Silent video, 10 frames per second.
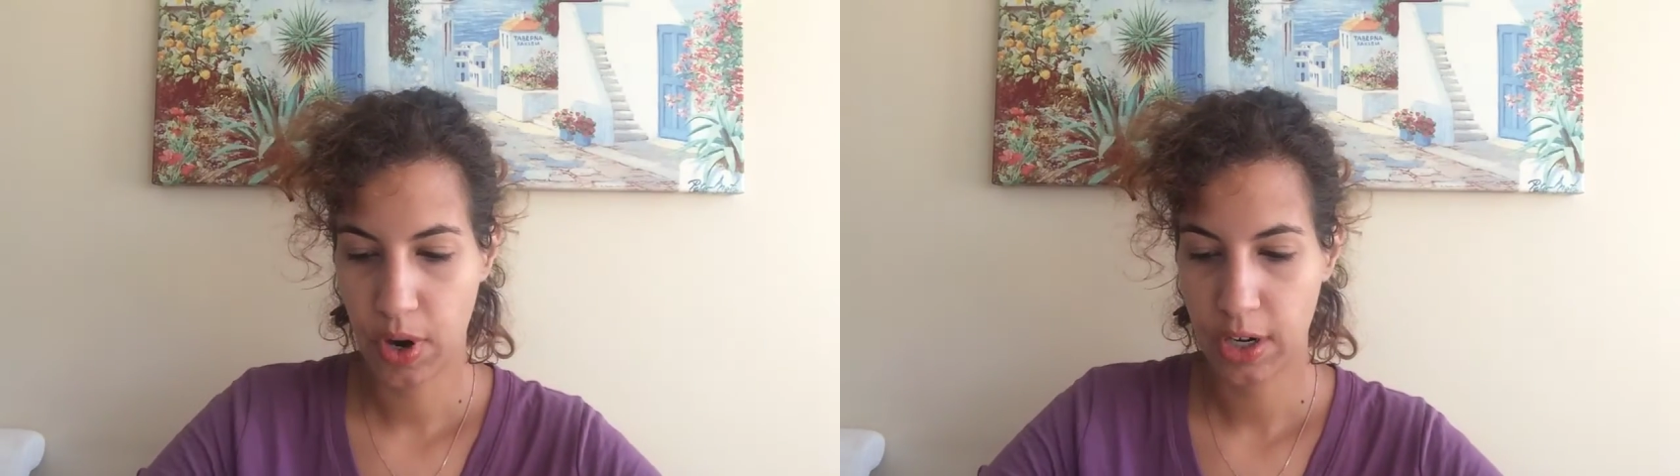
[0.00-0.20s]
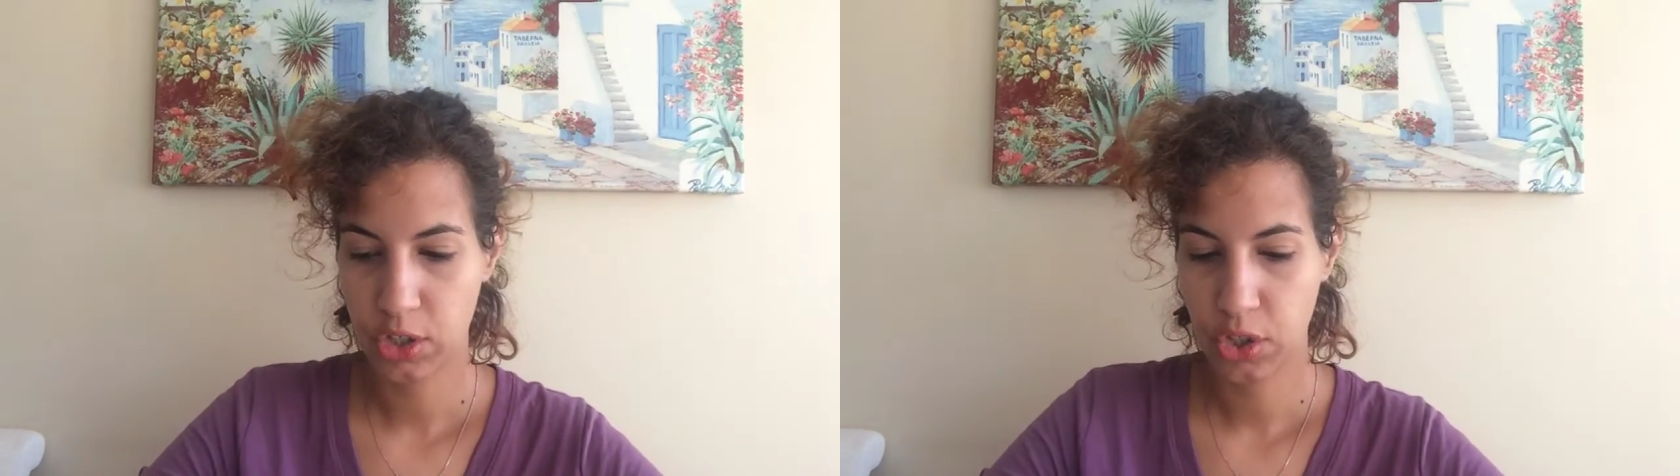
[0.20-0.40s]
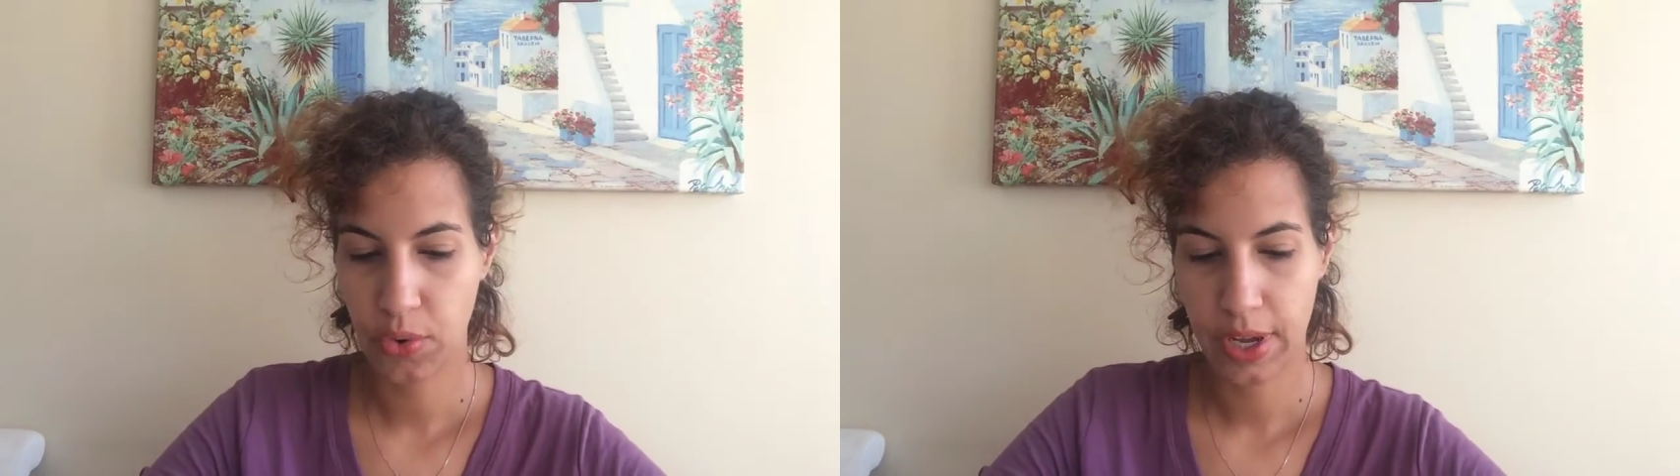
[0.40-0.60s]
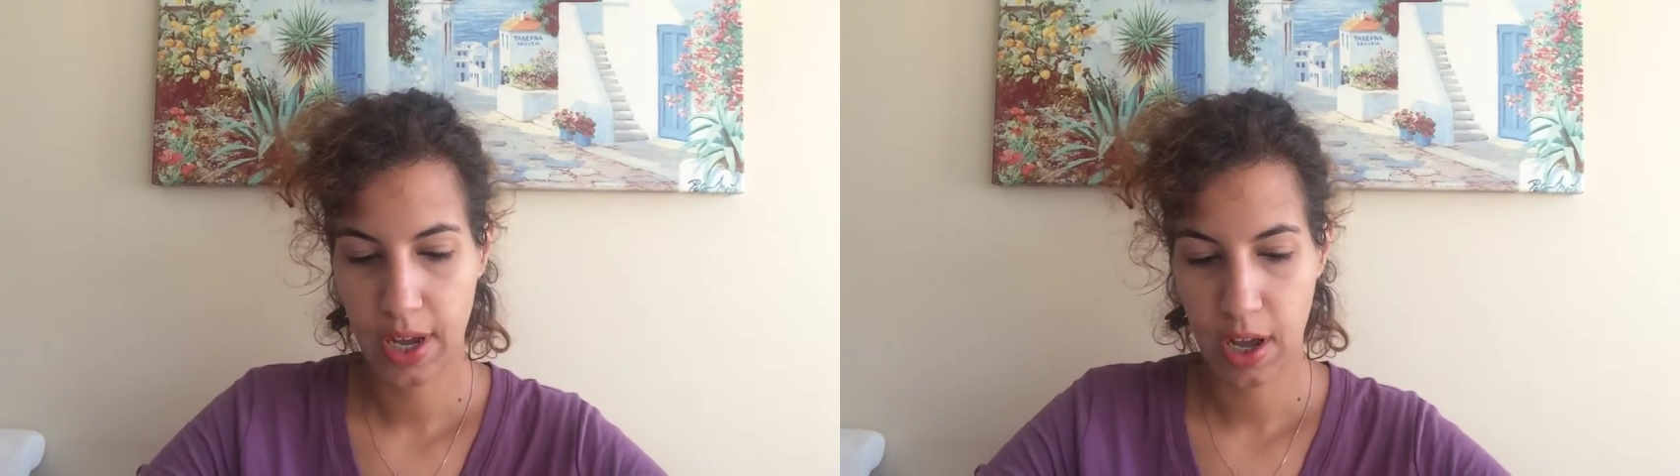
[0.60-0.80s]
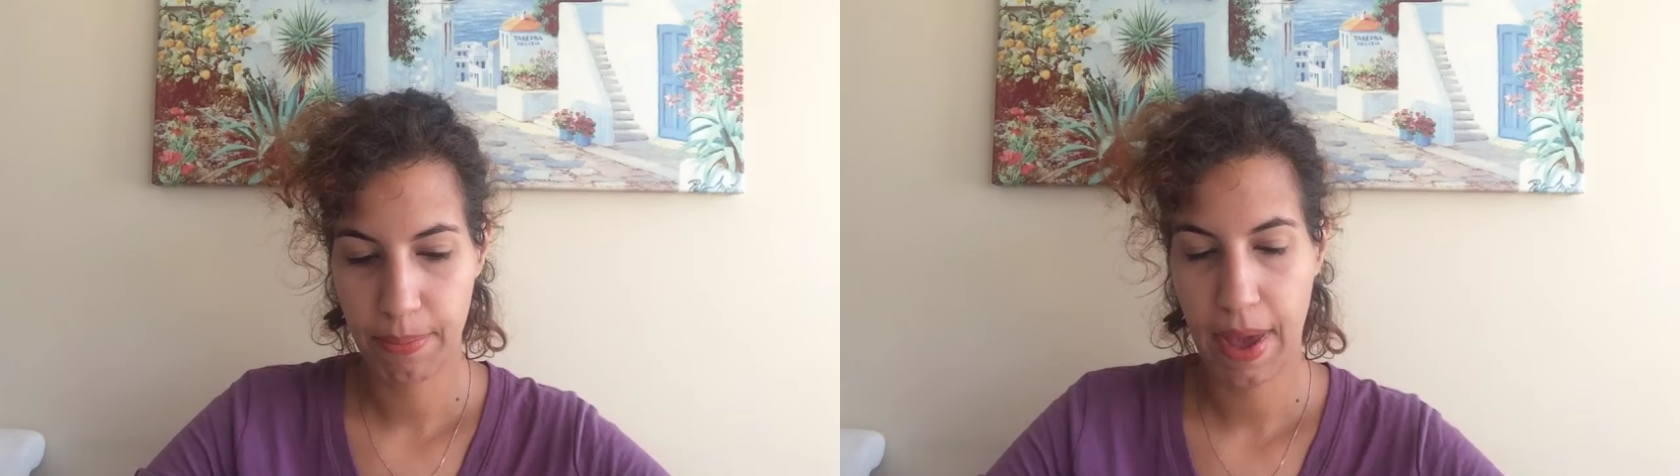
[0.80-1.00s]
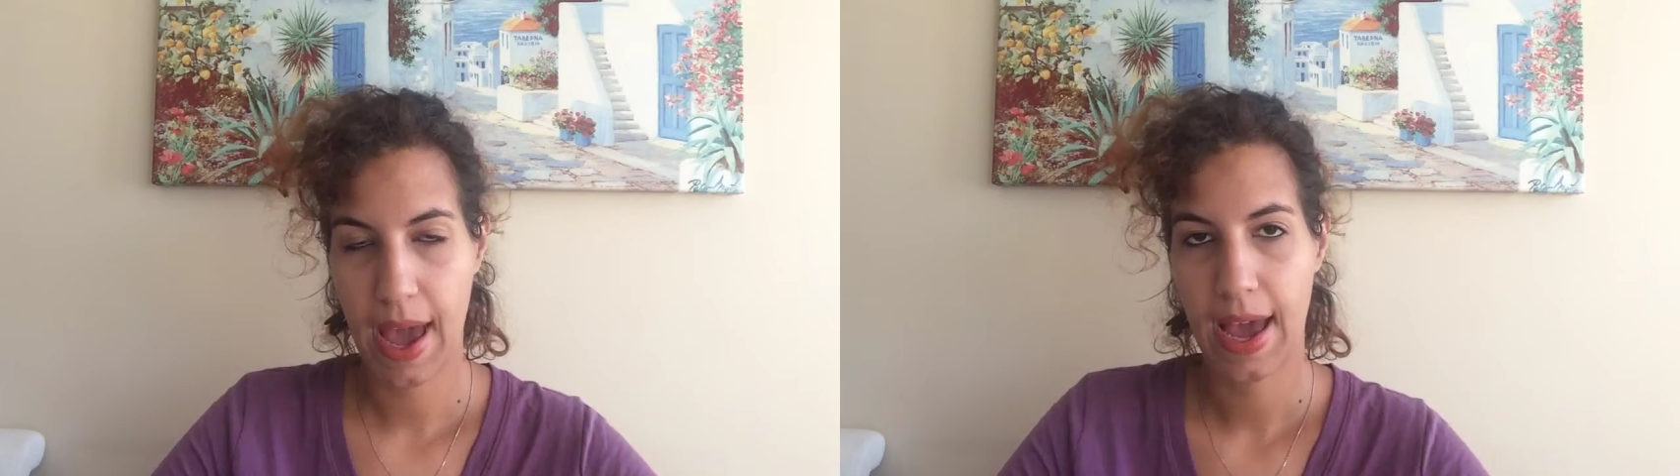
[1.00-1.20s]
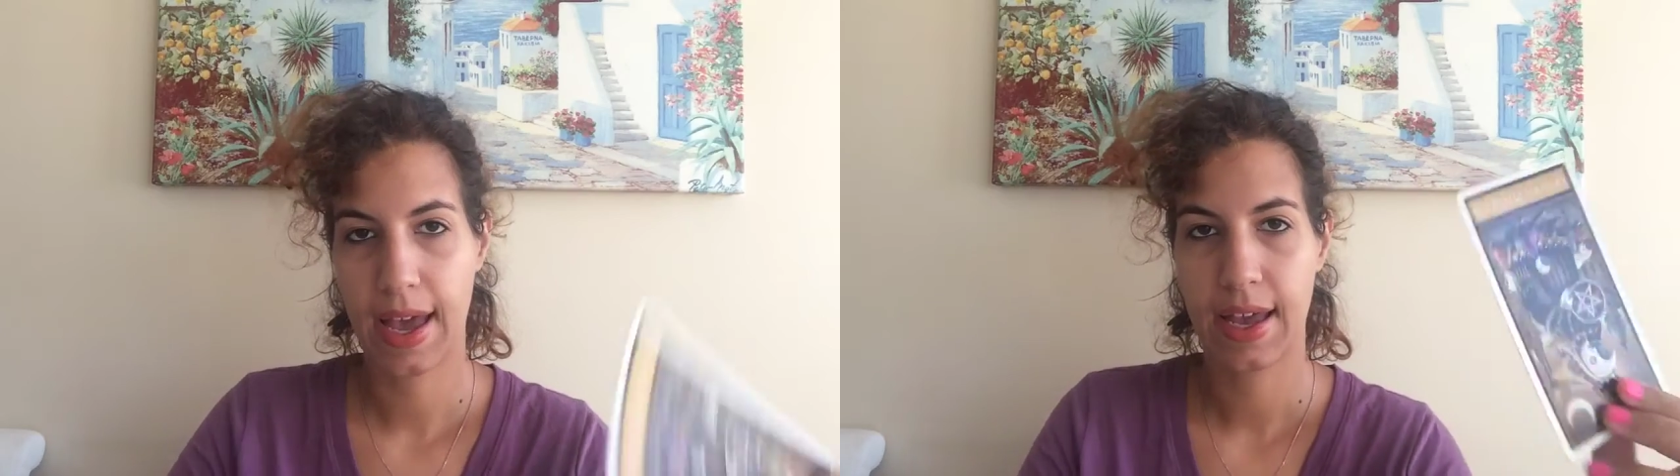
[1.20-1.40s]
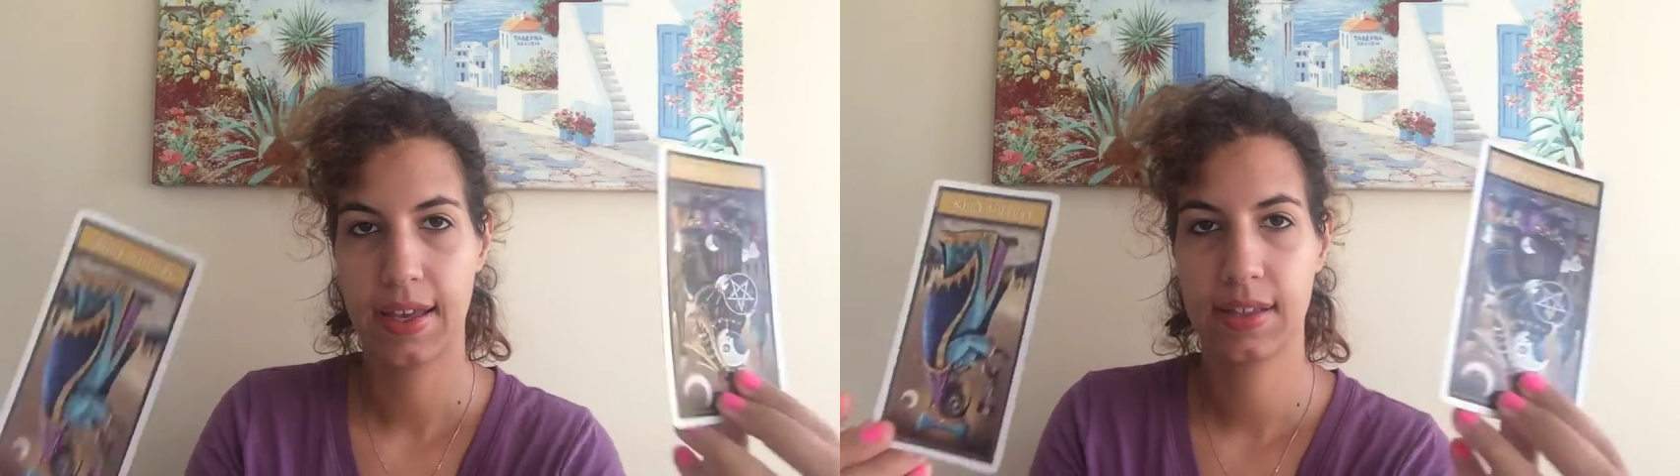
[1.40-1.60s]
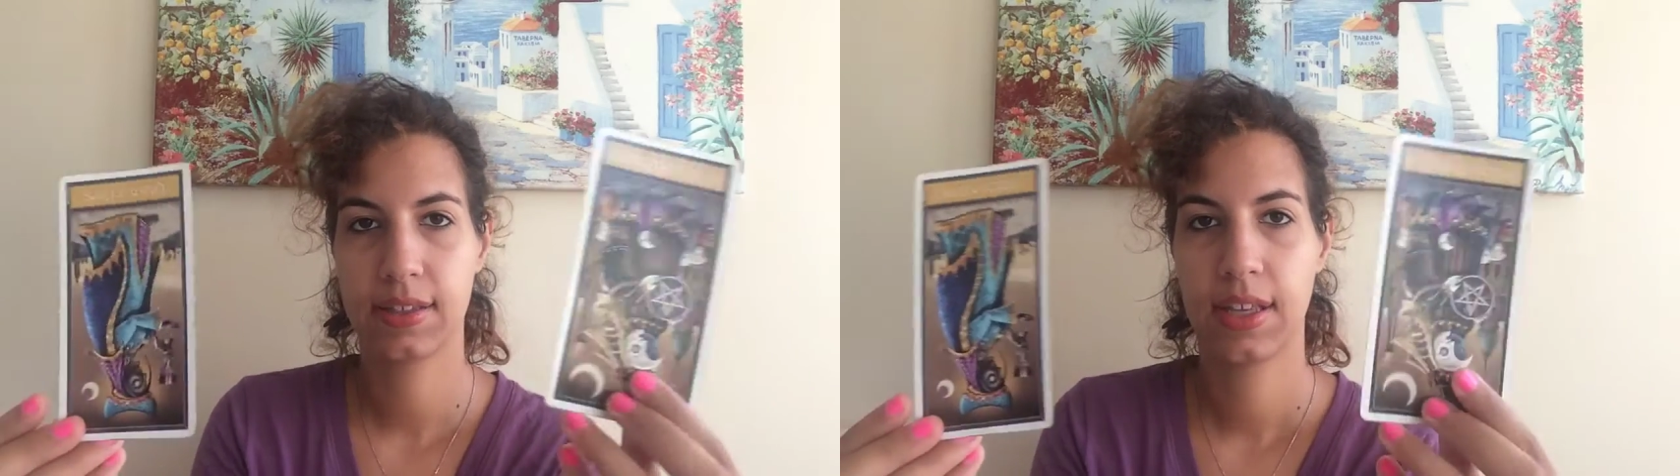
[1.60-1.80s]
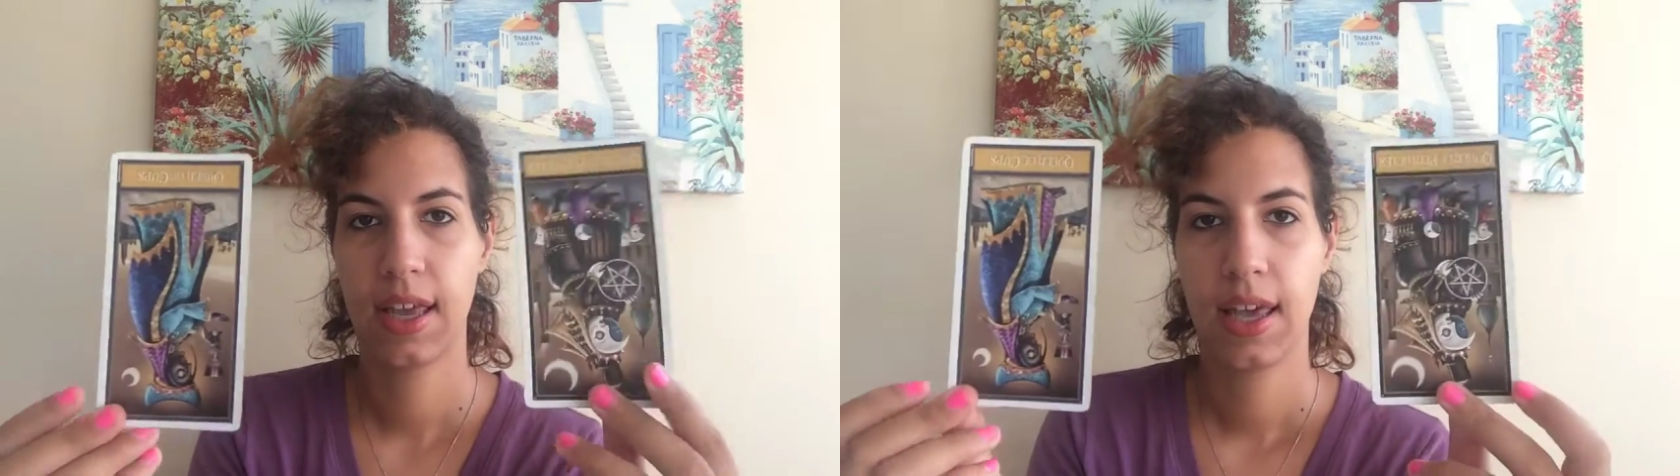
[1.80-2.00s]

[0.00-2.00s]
are showing up as